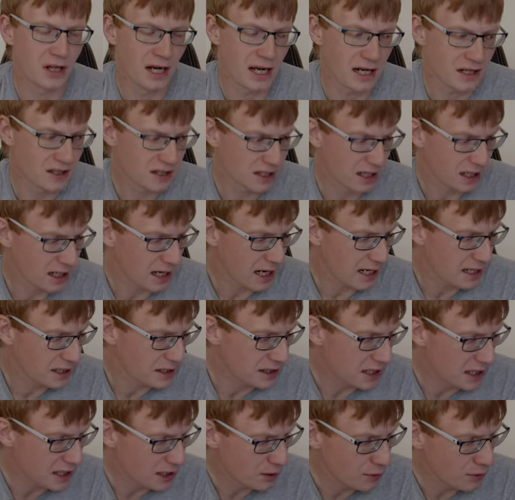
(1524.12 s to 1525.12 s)
next thing I
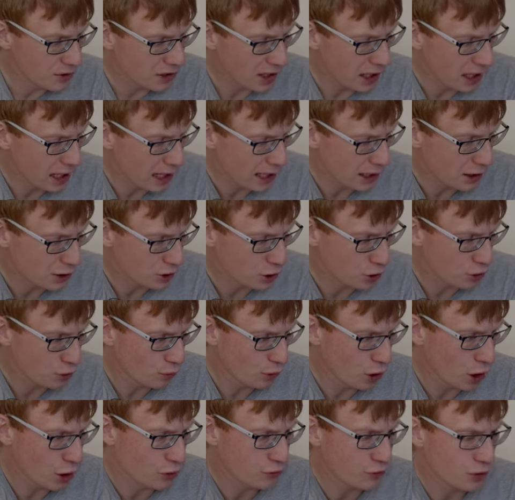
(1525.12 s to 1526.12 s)
did was I added two
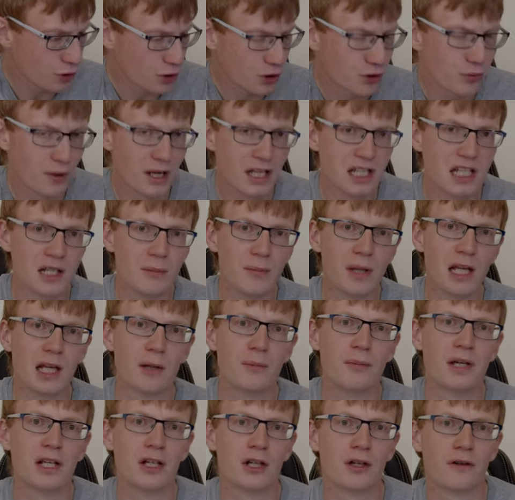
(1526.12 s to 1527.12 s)
120
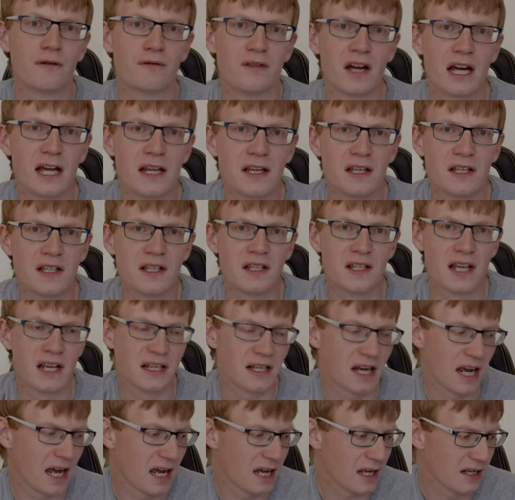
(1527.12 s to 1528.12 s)
millimeter fans set
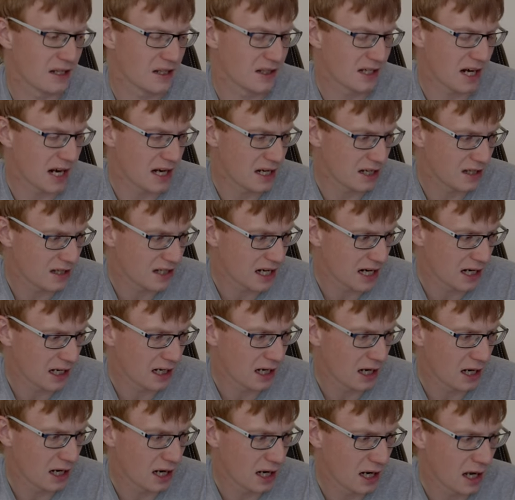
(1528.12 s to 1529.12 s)
as intake
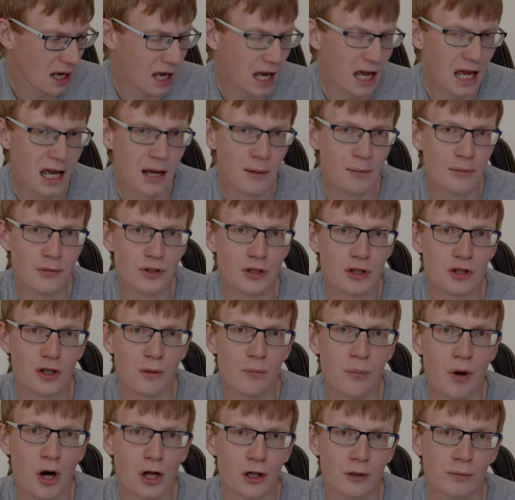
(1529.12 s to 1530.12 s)
um, to the
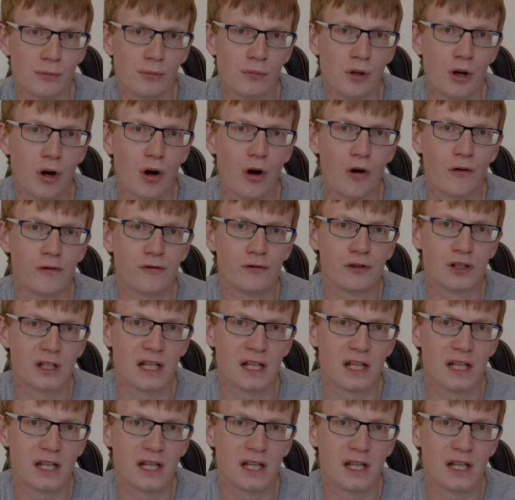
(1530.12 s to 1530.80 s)
bottom of the